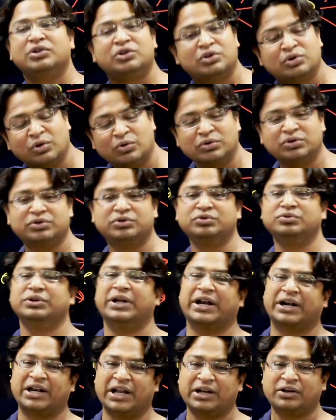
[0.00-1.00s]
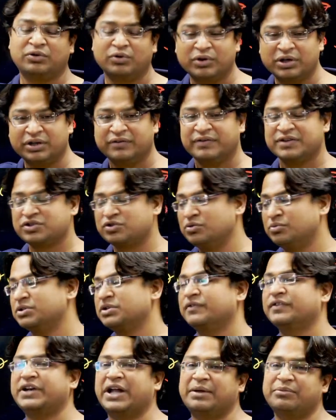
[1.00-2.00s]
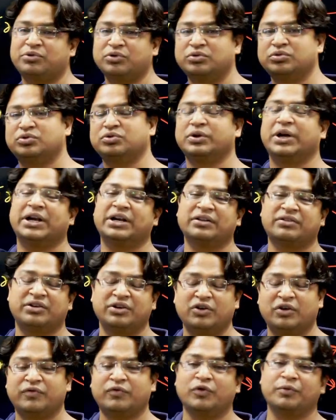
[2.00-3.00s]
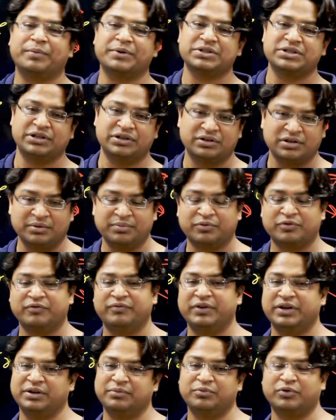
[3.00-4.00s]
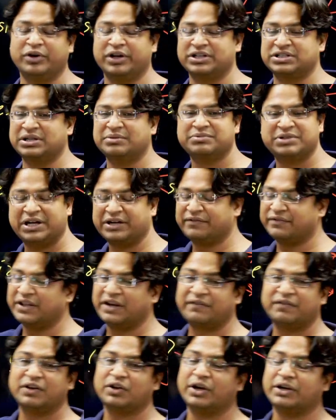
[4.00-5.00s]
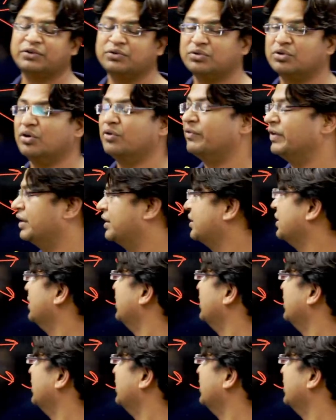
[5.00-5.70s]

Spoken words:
Don't do that. Like, don't invest too much of time to get a 3 or 4% improvement in board exams. That will get you nowhere.